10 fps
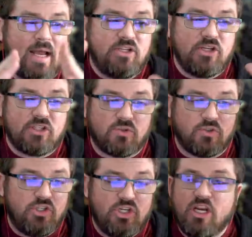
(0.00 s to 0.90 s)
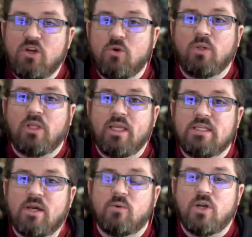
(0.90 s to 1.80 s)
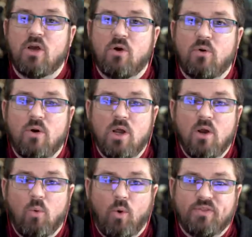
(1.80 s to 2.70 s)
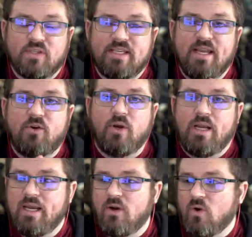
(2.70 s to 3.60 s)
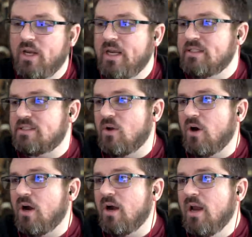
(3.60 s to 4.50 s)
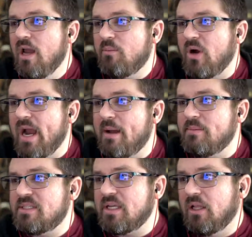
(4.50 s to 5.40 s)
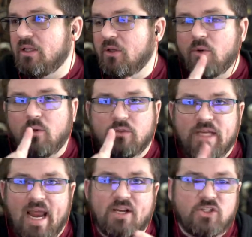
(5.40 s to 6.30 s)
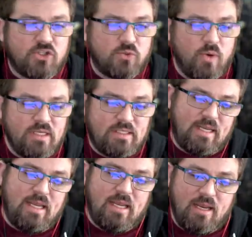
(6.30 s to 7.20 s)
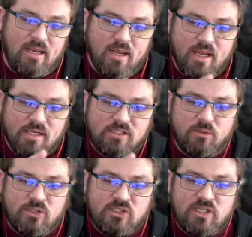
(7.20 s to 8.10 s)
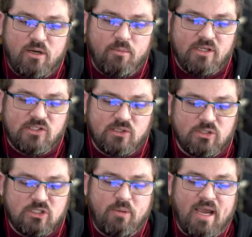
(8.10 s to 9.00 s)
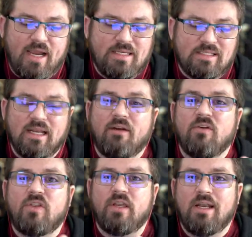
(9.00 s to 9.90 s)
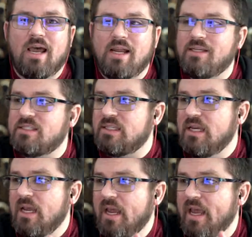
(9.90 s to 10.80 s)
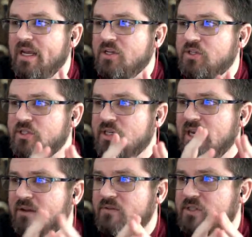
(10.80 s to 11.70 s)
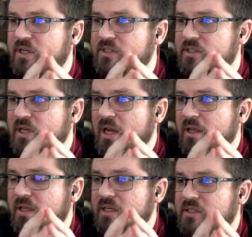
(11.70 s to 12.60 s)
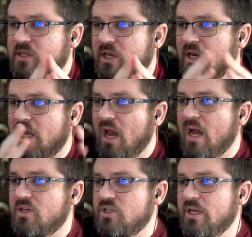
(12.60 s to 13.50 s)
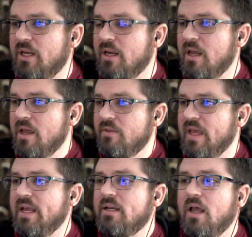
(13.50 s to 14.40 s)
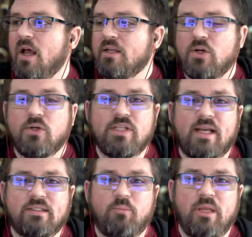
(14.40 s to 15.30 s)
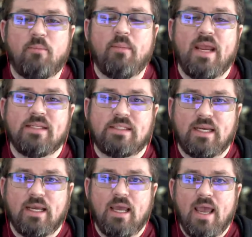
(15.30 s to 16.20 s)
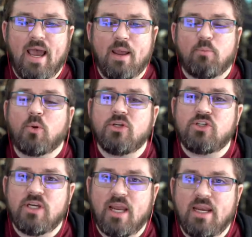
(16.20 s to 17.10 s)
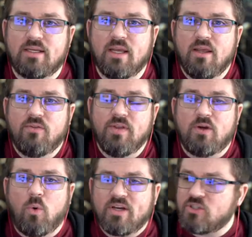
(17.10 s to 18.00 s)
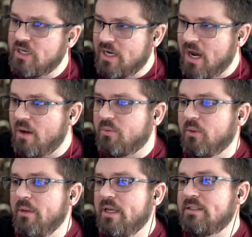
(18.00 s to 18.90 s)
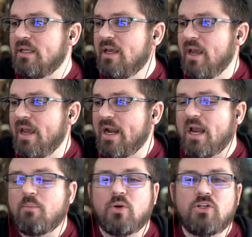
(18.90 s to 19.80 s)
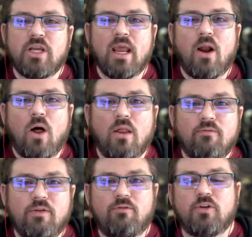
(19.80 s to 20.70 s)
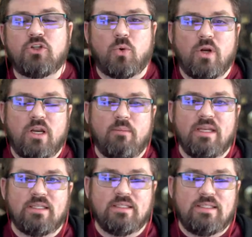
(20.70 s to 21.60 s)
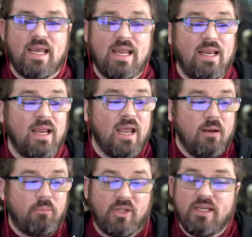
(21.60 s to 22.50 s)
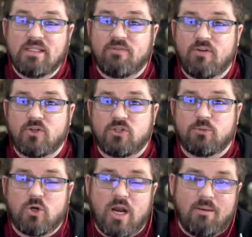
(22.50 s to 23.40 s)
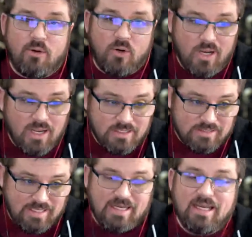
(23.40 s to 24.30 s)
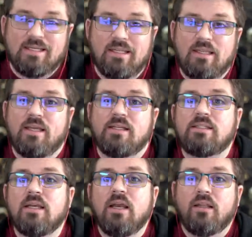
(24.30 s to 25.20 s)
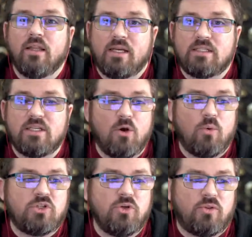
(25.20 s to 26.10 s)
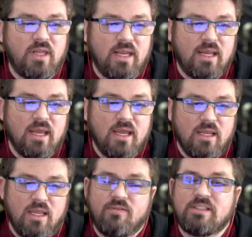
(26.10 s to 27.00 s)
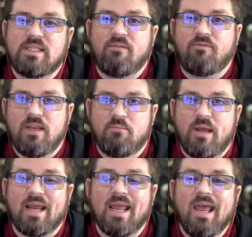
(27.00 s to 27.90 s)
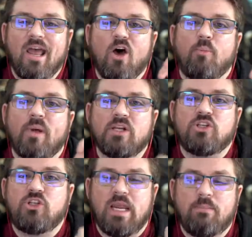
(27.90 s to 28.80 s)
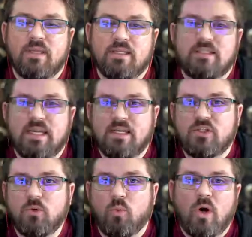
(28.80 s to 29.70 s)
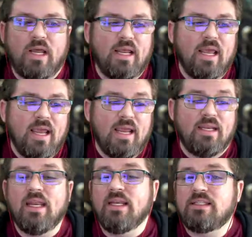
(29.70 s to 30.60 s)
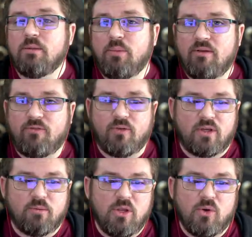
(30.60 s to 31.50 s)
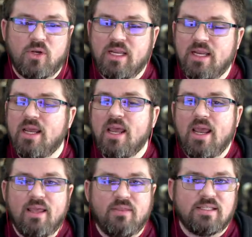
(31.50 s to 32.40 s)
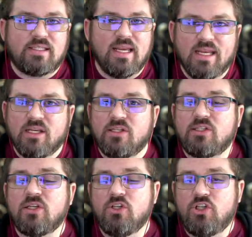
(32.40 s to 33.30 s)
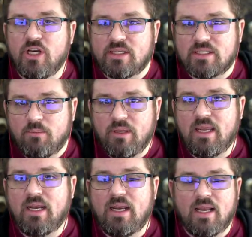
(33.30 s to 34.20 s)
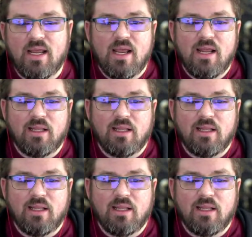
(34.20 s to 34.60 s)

I just genuinely don't know what the secret ingredients are. Perhaps a little dash of sweet tea, some cinnamon, some spice, and everything nice. And it just gives us this concoction that uh, turns out to be amazing. I appreciate the question compliment, and I appreciate all of you for joining me today. Please, if you're a subscriber, dig into this. Let us know what you think. Give us that feedback. Help us shape this into what it needs to be for the community. And this is just the beginning.